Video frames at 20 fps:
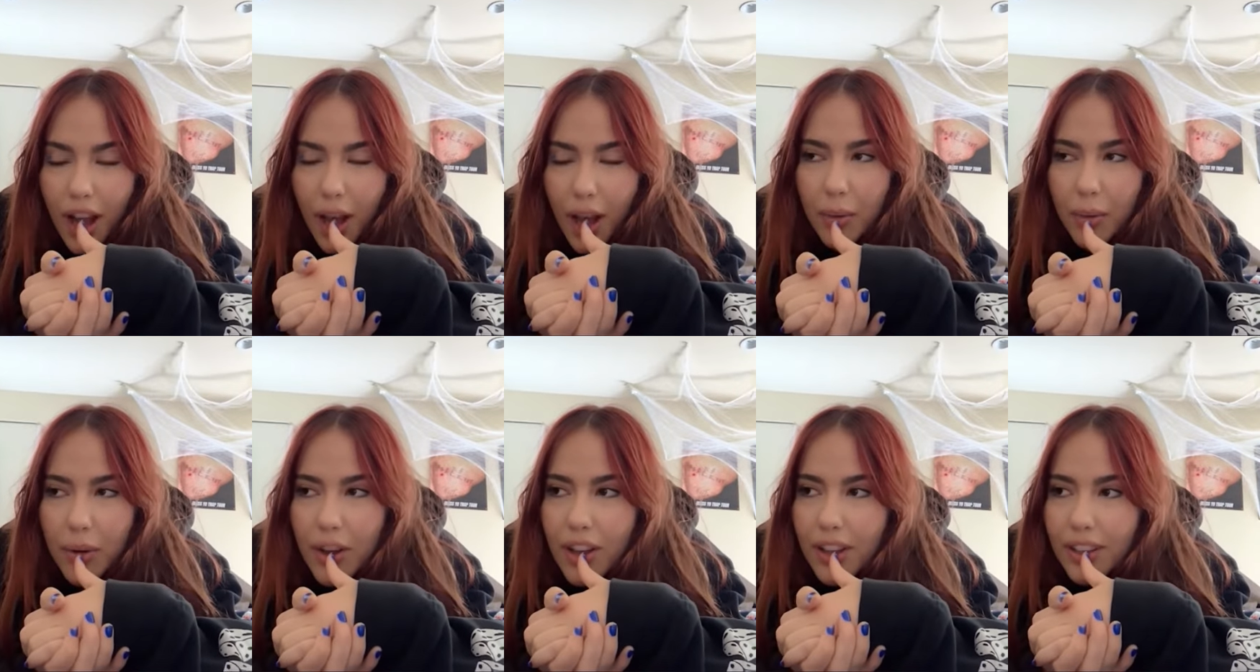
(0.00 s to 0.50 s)
I
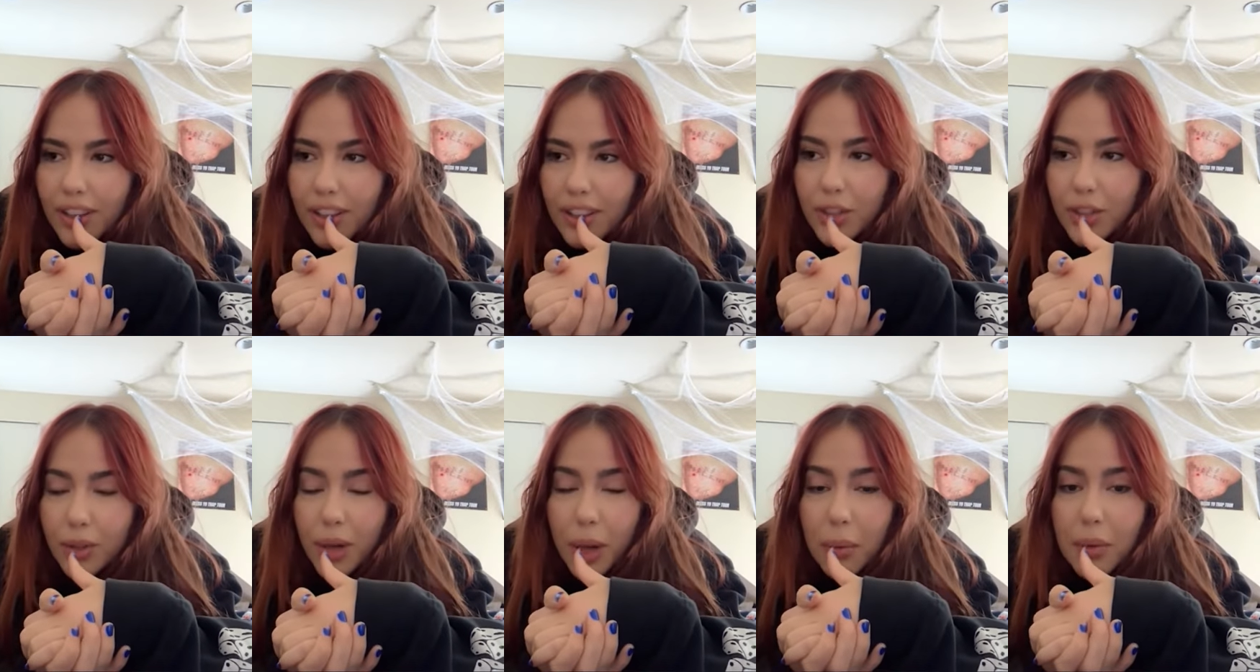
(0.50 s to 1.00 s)
want,
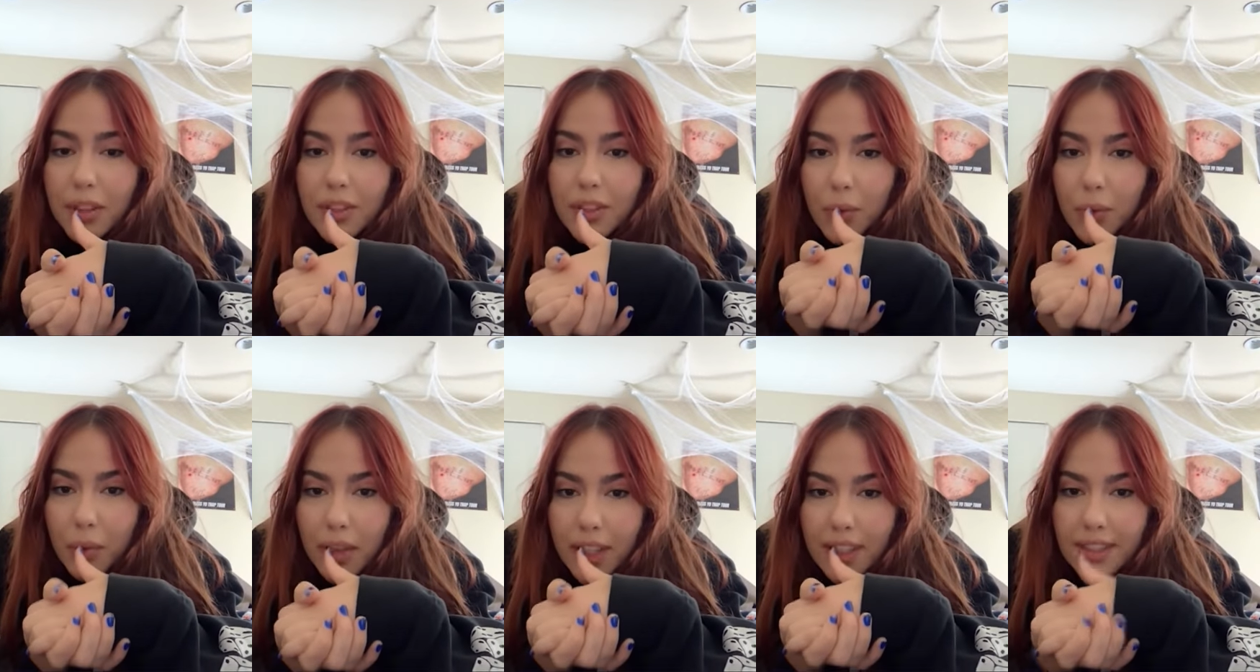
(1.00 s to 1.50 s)
dude, I want
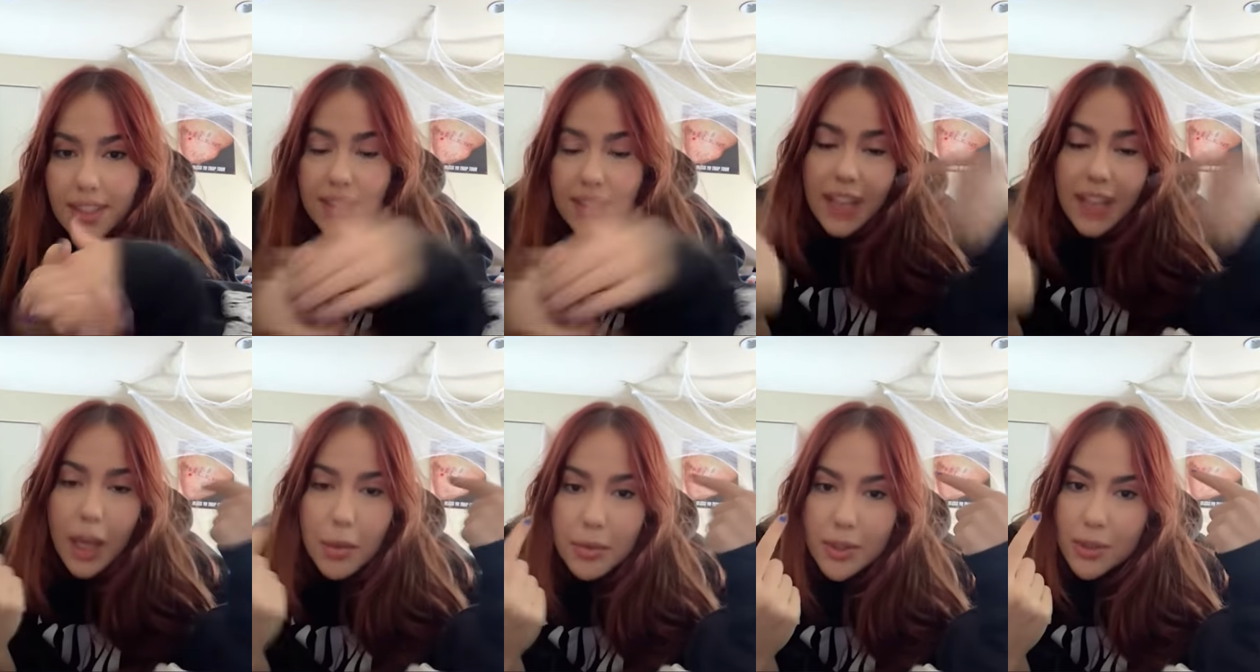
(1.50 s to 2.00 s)
twins because
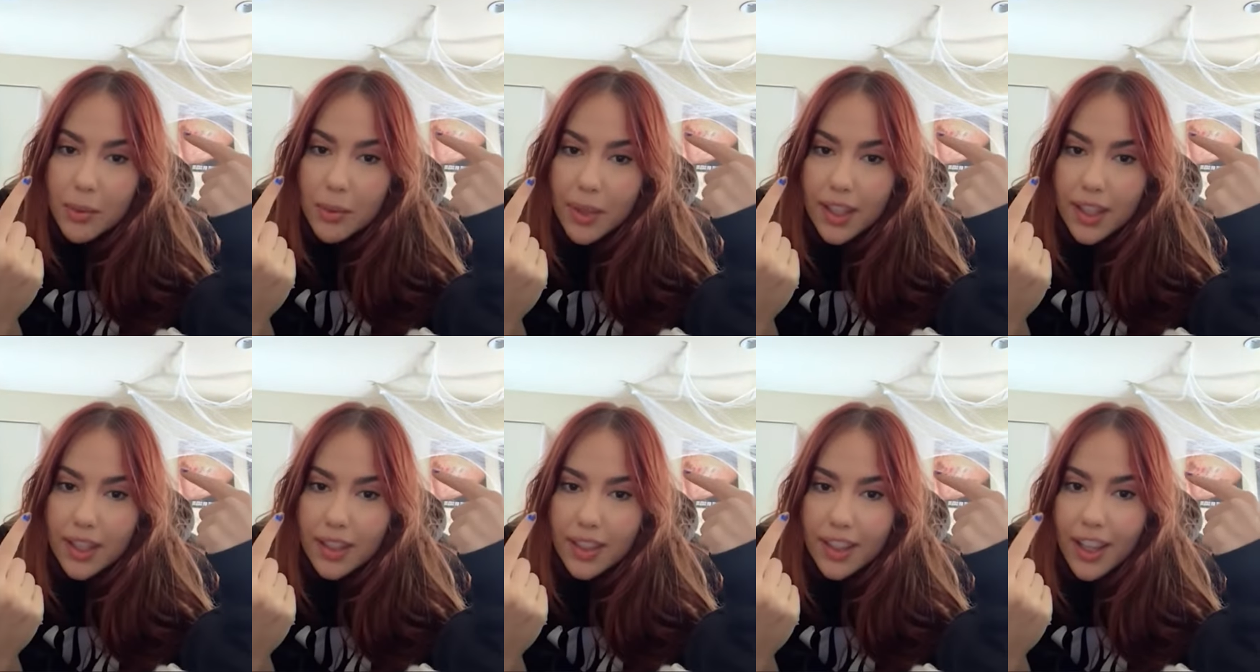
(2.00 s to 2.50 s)
I'm a
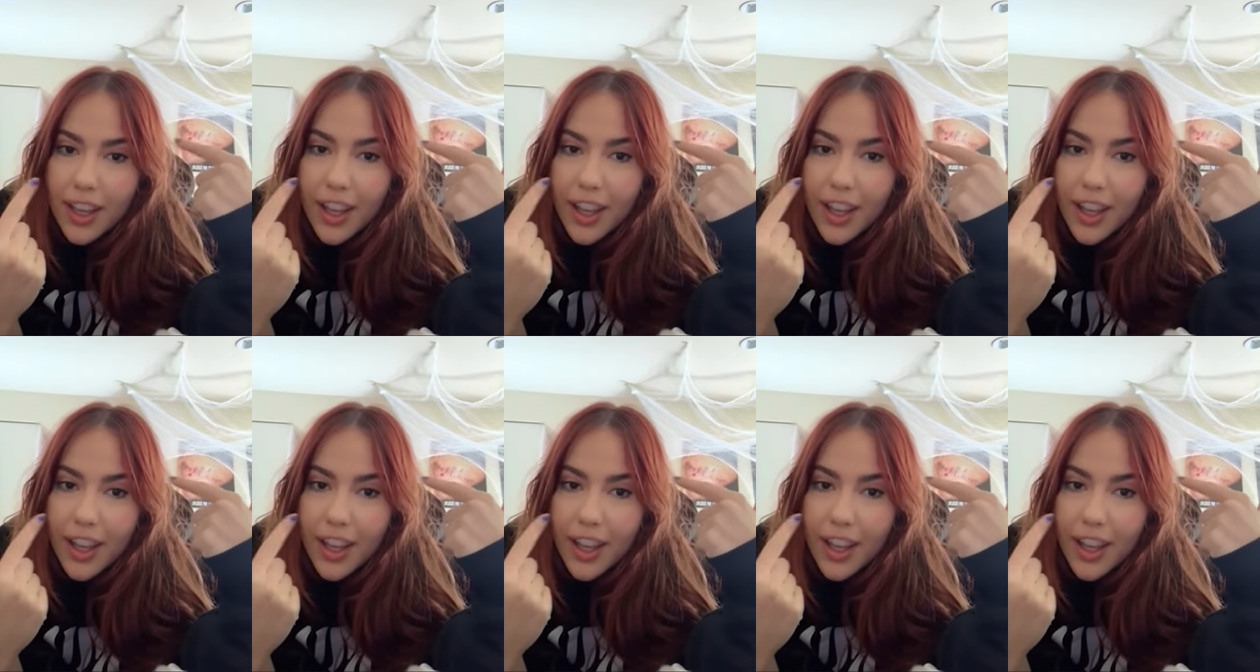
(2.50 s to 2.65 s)
twin.